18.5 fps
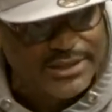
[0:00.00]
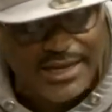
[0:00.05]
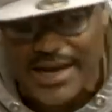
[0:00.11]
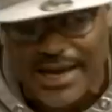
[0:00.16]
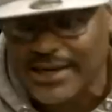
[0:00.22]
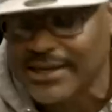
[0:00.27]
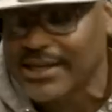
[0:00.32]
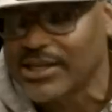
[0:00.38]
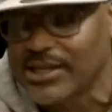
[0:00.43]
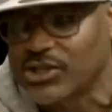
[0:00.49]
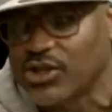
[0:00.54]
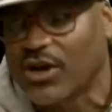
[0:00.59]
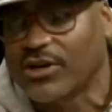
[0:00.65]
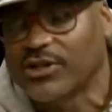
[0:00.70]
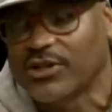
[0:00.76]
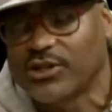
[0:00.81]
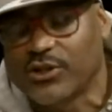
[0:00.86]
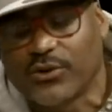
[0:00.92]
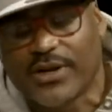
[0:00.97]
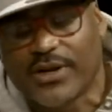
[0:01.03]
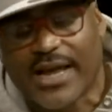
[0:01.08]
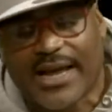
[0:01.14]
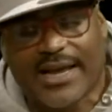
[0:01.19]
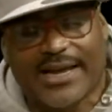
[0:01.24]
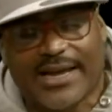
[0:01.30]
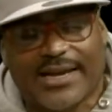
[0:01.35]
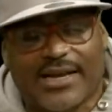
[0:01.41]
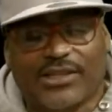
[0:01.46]
I need y'all to do that,
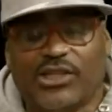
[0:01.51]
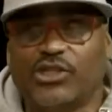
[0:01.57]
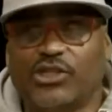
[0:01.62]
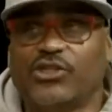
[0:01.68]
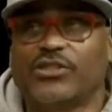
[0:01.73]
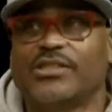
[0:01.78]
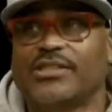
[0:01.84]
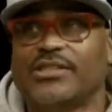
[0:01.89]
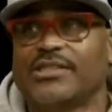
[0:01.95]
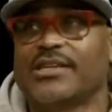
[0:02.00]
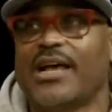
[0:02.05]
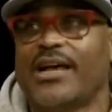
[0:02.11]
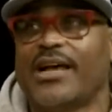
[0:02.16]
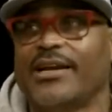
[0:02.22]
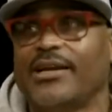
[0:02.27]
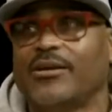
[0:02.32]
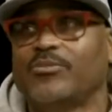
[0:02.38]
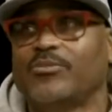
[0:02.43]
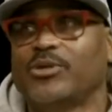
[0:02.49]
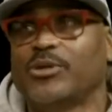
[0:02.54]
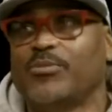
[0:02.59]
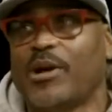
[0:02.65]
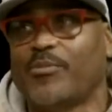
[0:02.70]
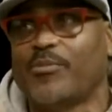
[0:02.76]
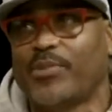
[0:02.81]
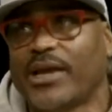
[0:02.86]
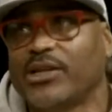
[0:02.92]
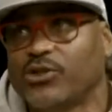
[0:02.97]
and I need you to sign up to my
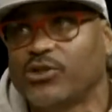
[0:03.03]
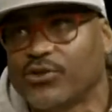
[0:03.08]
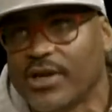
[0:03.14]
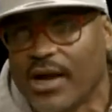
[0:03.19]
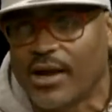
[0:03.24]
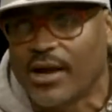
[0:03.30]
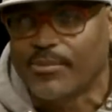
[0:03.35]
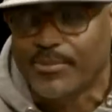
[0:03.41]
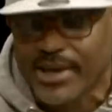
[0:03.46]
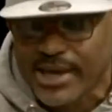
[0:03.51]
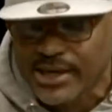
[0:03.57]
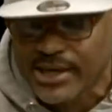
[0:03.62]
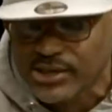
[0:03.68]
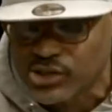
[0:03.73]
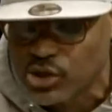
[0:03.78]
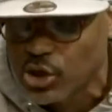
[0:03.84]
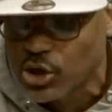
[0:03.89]
Patreon page.